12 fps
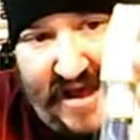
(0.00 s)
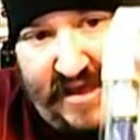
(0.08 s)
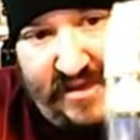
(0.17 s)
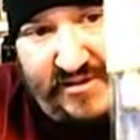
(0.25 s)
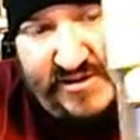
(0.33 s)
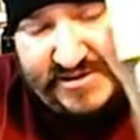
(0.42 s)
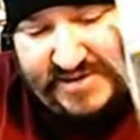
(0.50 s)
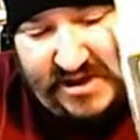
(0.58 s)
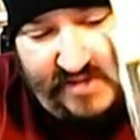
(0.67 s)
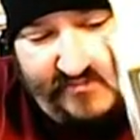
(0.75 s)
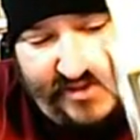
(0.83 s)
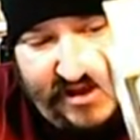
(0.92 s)
this
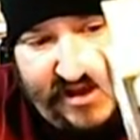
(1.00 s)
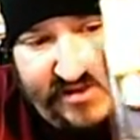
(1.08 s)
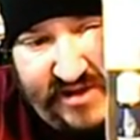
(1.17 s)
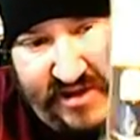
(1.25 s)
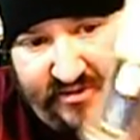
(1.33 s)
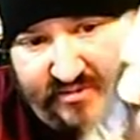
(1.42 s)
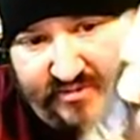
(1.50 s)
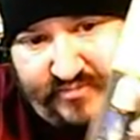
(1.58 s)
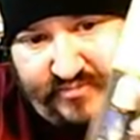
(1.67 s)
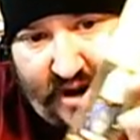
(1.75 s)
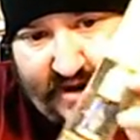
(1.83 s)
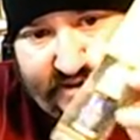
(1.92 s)
company, the other
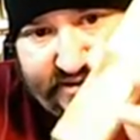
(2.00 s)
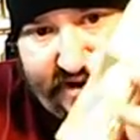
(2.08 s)
products that